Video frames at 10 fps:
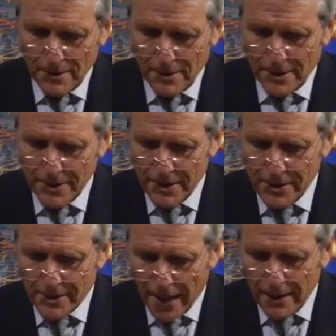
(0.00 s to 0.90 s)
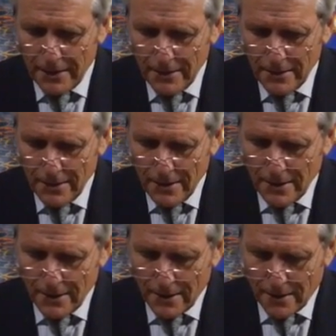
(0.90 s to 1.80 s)
This is then
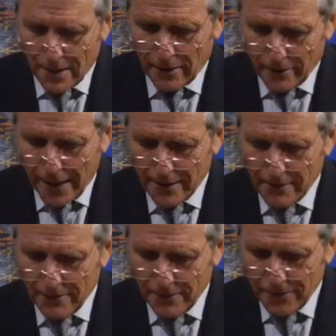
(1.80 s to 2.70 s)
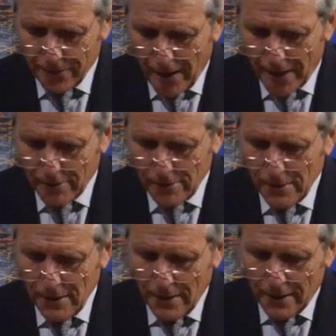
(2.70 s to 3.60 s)
the great final
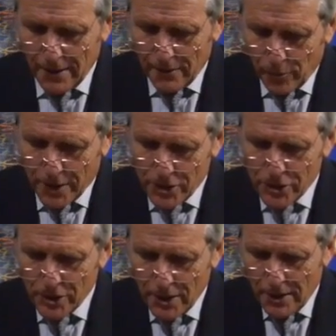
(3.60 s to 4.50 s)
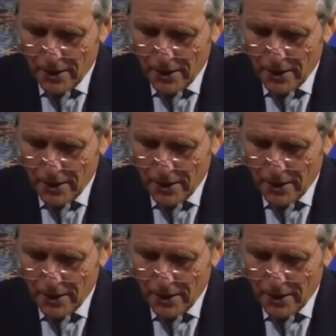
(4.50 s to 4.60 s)
in which